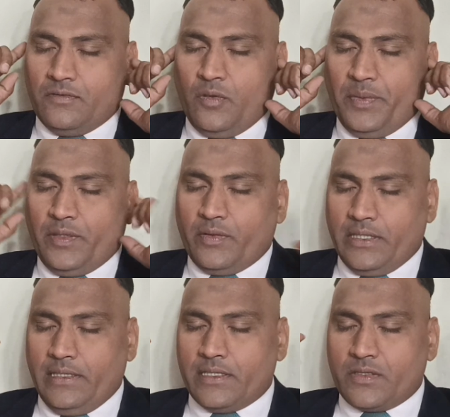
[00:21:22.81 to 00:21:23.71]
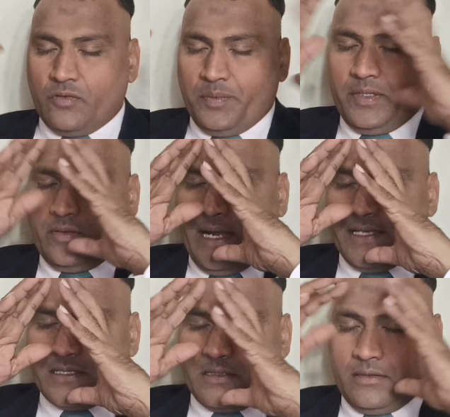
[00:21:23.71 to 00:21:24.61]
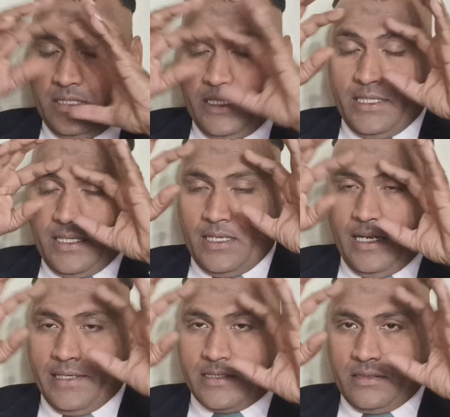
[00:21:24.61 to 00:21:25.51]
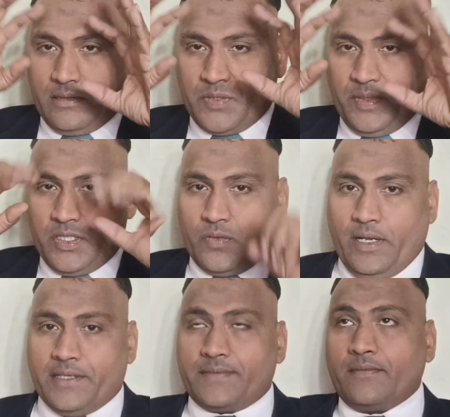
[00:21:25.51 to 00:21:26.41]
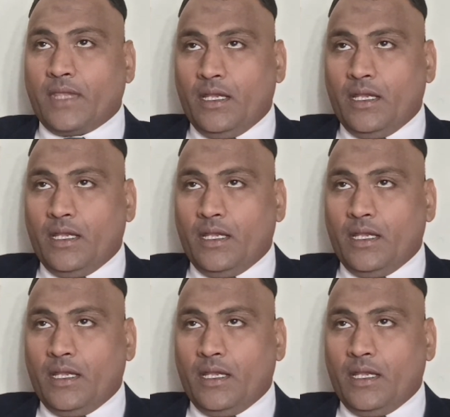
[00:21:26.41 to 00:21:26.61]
open your ears, open your eyes, internalize, spiritualize,